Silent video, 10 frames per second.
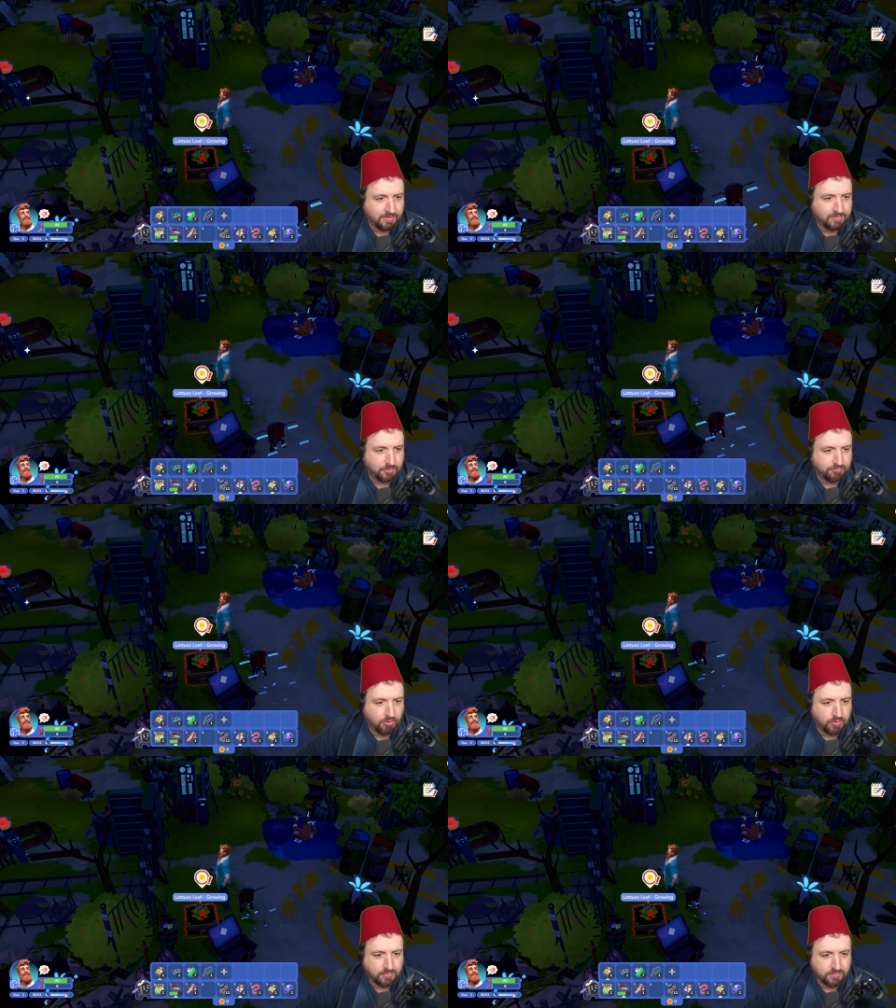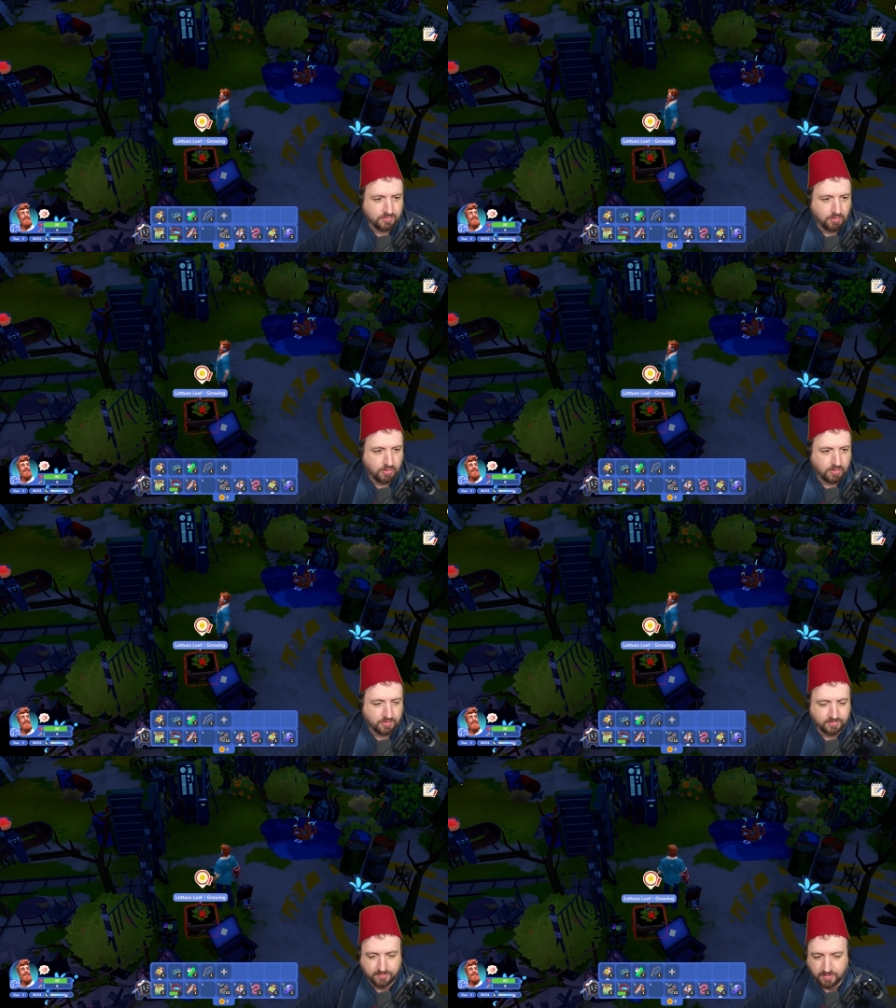stopped growing because it's no longer
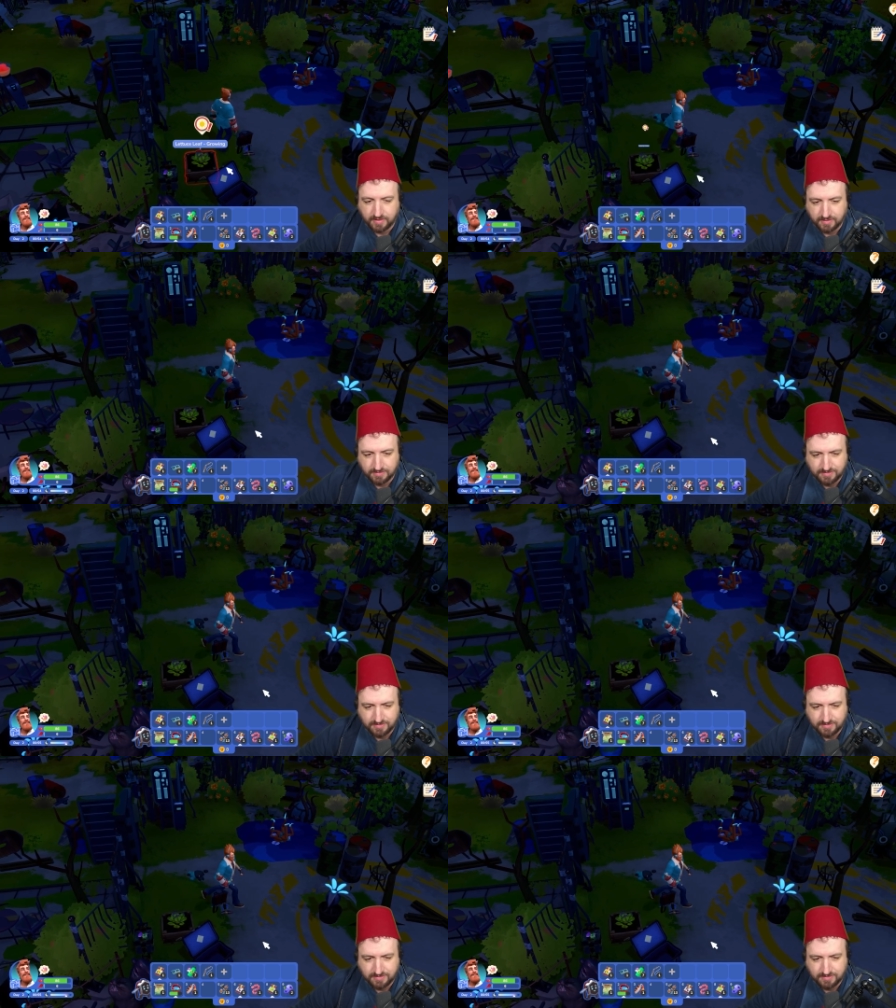sunny.